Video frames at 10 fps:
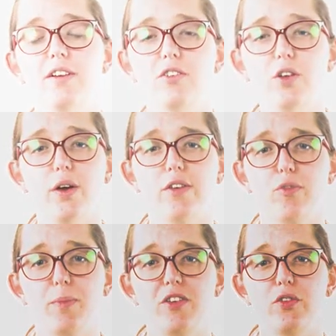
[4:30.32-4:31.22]
there's no
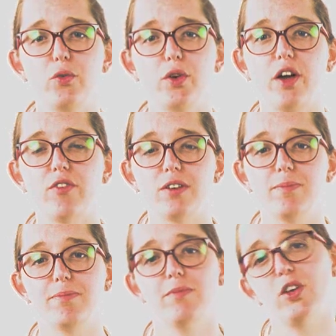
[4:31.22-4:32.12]
information to recover,
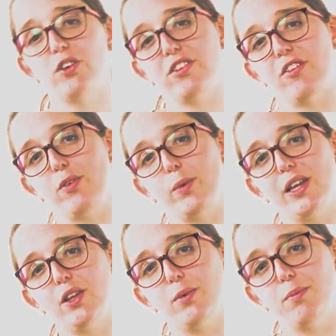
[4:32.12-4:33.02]
so there's nothing we
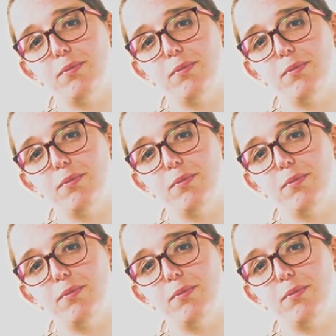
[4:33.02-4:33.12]
can do.